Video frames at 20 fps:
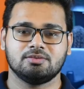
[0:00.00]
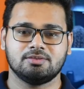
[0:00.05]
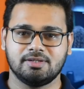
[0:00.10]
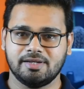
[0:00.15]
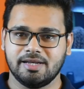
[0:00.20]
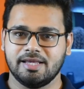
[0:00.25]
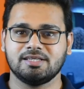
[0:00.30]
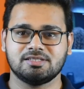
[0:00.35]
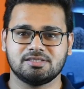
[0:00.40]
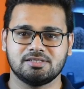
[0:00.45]
The
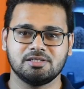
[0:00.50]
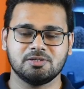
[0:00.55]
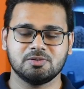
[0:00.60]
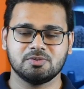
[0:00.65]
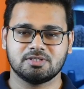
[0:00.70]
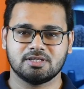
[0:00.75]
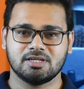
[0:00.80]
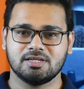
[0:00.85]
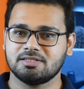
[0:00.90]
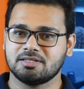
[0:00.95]
next
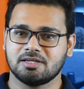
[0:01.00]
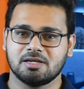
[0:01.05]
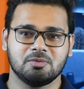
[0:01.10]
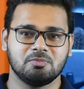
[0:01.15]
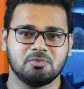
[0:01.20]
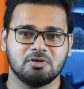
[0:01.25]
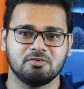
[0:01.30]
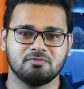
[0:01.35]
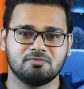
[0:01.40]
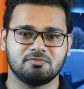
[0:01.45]
news is
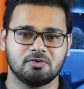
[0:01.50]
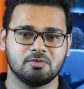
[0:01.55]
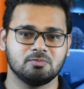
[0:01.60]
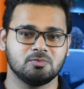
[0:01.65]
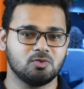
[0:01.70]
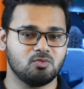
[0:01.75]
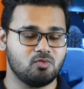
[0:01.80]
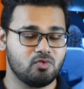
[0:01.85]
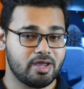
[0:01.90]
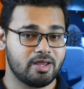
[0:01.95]
coming from
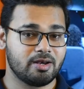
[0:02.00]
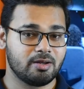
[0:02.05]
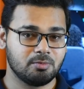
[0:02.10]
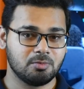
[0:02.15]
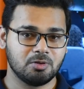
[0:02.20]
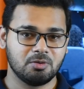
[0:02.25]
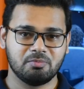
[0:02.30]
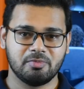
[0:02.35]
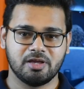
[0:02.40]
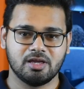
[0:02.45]
the
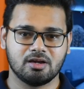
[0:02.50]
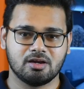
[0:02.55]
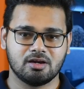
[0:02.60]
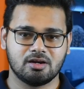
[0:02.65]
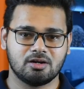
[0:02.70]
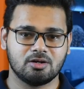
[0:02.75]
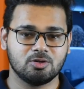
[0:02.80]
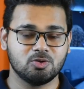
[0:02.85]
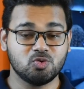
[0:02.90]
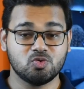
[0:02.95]
wearable
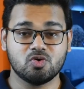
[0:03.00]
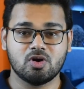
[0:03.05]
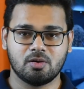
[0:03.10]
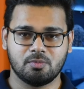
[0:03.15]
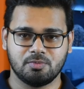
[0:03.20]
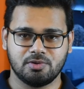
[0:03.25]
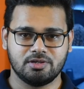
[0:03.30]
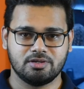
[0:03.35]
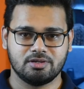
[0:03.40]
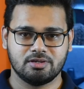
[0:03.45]
maker
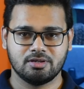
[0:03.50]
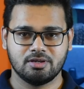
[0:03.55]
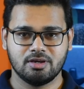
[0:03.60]
Huawei.